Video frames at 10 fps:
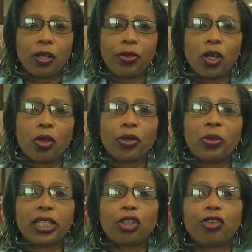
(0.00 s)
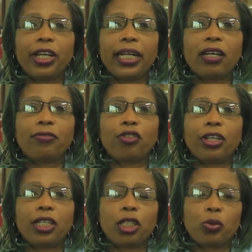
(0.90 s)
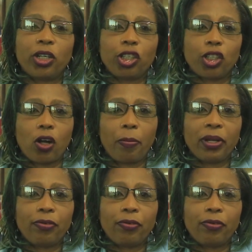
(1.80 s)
The other was a training of trainers workshop